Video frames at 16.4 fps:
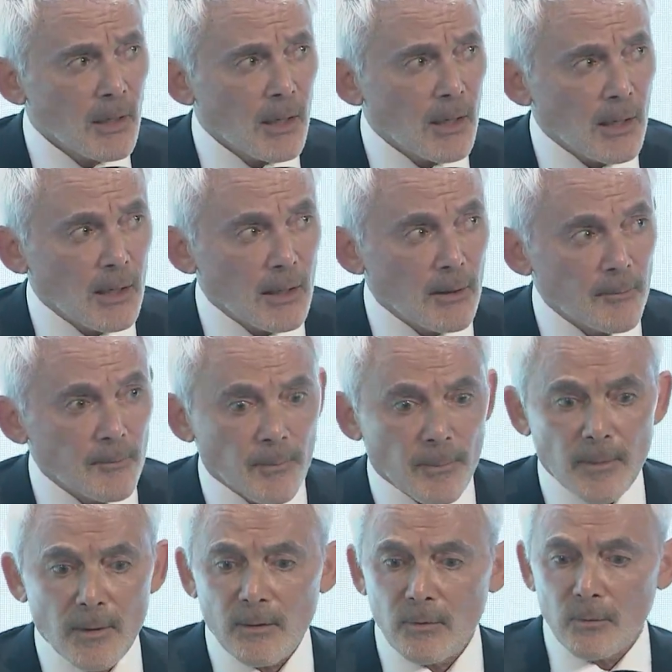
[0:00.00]

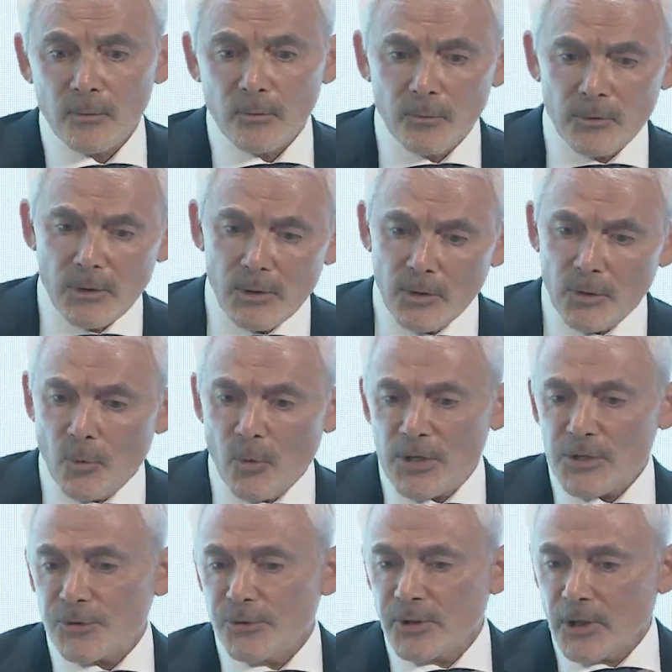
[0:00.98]
The
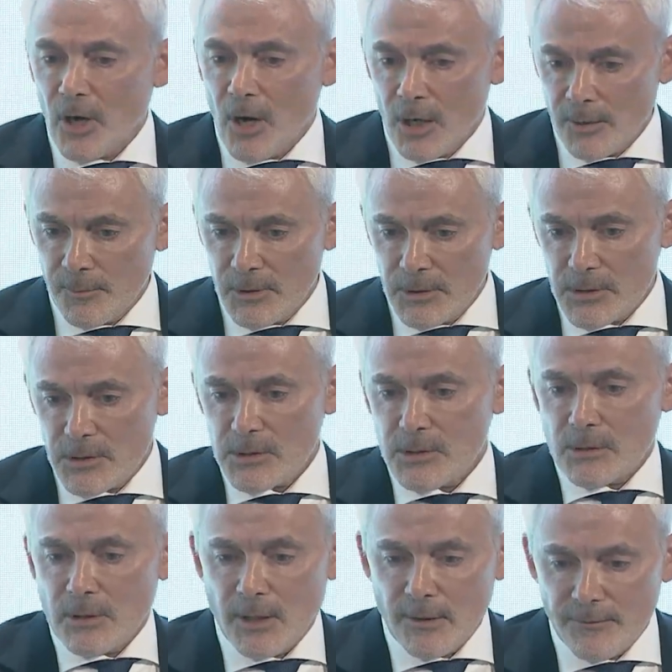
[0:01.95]
Western
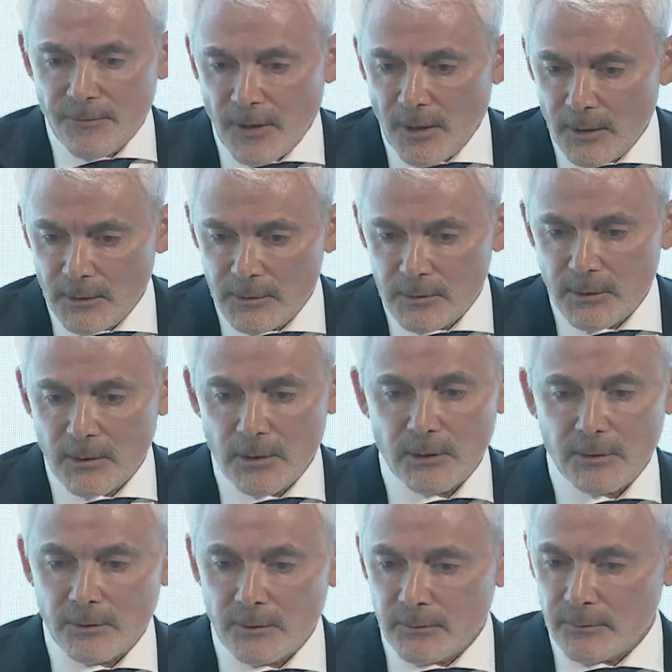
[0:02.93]
economies have had
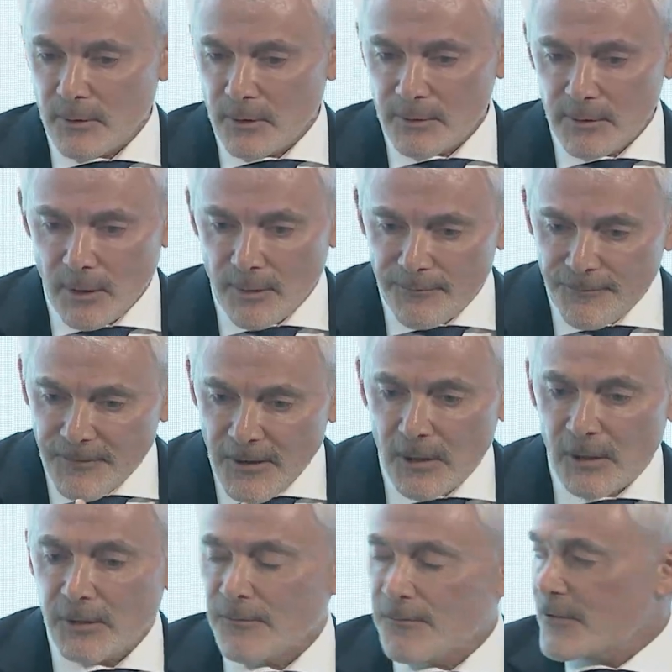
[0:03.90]
their
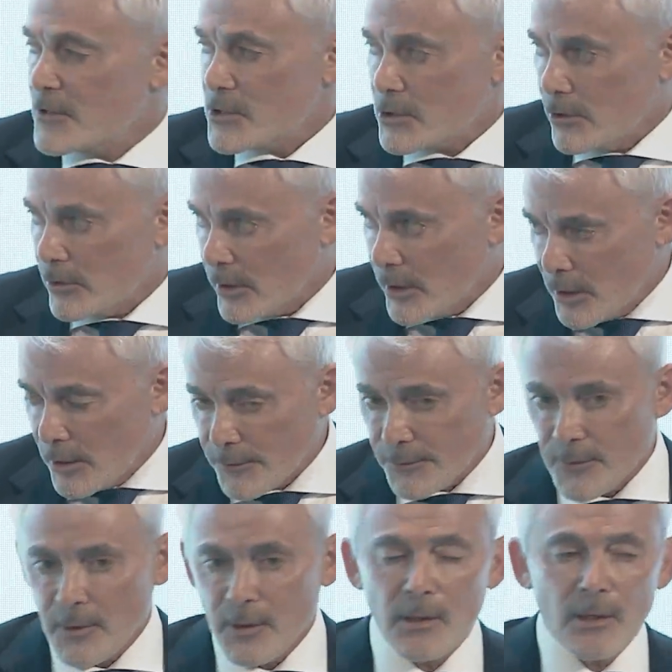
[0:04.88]
failing fiscal health
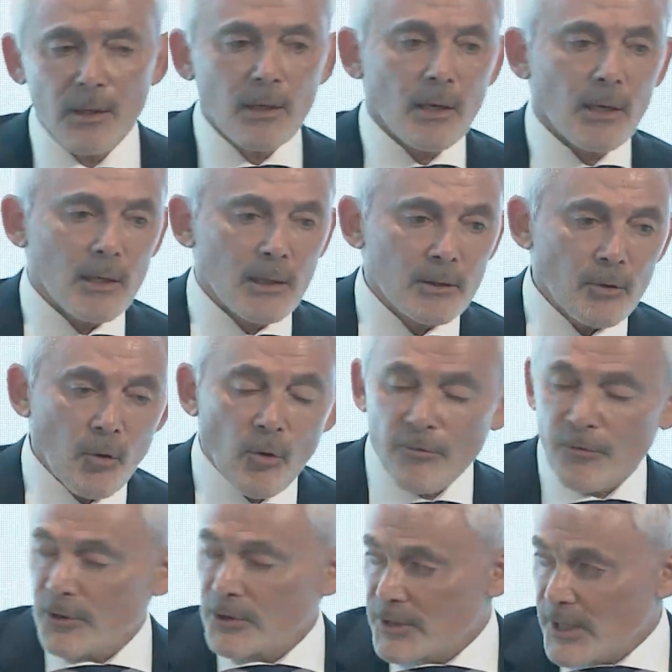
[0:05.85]
and
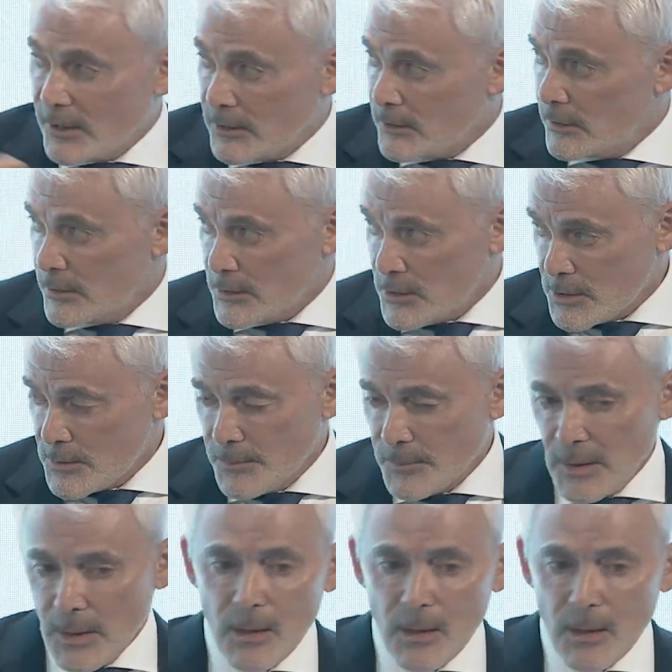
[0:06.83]
over-indebtedness,